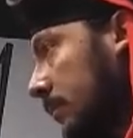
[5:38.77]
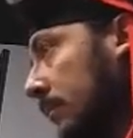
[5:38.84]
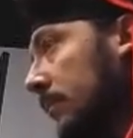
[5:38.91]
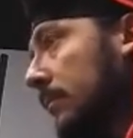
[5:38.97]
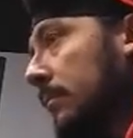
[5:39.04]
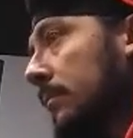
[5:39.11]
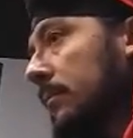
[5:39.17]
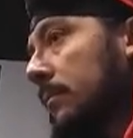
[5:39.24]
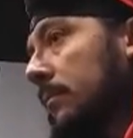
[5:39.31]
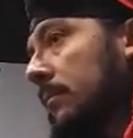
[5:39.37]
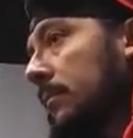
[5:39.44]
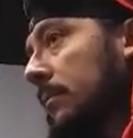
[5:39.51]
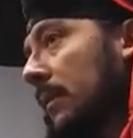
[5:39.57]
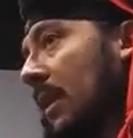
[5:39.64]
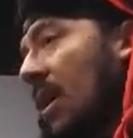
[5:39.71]
you are a
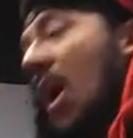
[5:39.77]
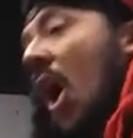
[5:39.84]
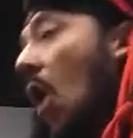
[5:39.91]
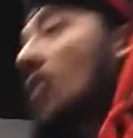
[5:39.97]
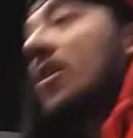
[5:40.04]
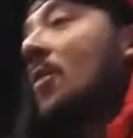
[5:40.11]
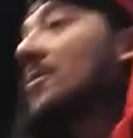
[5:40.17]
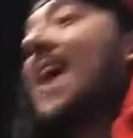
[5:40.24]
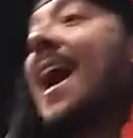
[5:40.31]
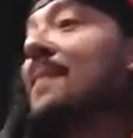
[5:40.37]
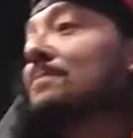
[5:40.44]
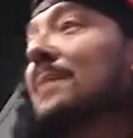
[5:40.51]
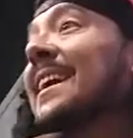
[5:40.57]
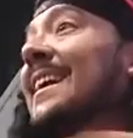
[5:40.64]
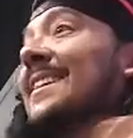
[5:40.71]
pirate! Oh, no,
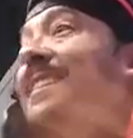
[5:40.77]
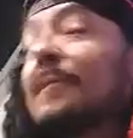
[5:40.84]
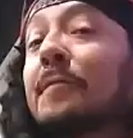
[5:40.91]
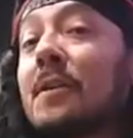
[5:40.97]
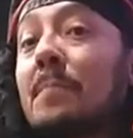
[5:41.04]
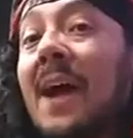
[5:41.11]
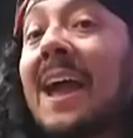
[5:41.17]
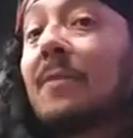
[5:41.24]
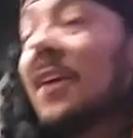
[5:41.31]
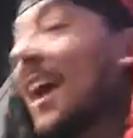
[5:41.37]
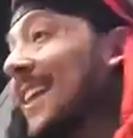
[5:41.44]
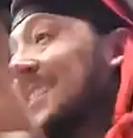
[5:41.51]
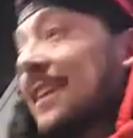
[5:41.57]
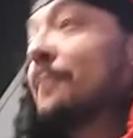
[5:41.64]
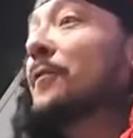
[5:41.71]
not me, a different pirate.
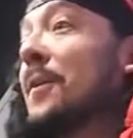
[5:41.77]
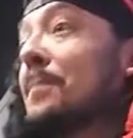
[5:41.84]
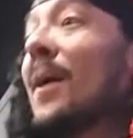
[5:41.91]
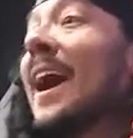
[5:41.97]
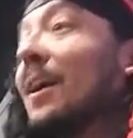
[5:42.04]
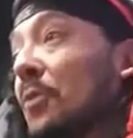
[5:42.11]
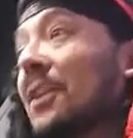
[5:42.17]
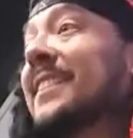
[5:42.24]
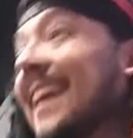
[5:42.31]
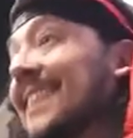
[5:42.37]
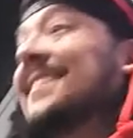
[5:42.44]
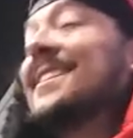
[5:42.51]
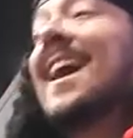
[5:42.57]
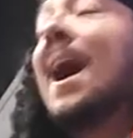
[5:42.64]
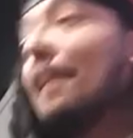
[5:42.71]
A different pirate,
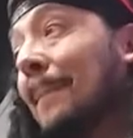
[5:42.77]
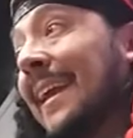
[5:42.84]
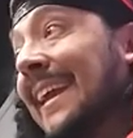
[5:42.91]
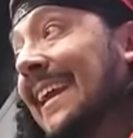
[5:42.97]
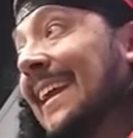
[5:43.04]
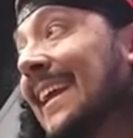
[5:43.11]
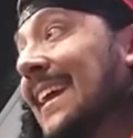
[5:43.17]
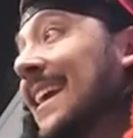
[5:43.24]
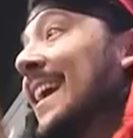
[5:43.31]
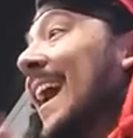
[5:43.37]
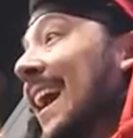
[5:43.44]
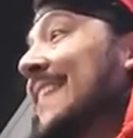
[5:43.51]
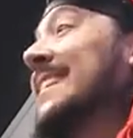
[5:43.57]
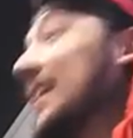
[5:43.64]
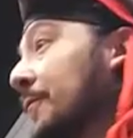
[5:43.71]
that's not me.
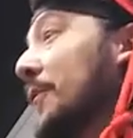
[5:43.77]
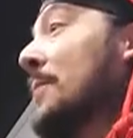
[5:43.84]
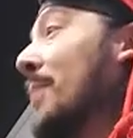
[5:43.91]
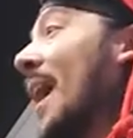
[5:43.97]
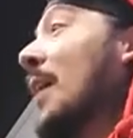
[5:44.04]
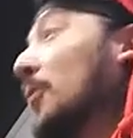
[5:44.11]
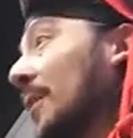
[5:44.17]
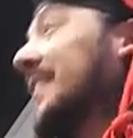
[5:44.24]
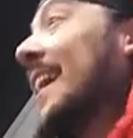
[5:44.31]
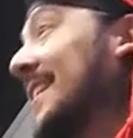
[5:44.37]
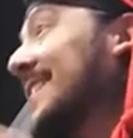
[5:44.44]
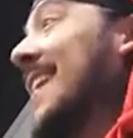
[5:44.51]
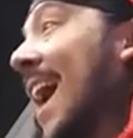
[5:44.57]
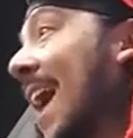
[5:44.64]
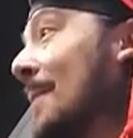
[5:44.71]
A different pirate
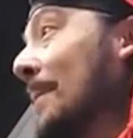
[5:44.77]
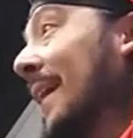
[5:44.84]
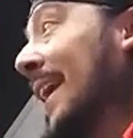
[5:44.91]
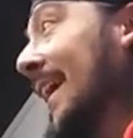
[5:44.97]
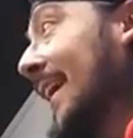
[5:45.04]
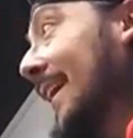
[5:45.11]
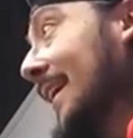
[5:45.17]
that's not me.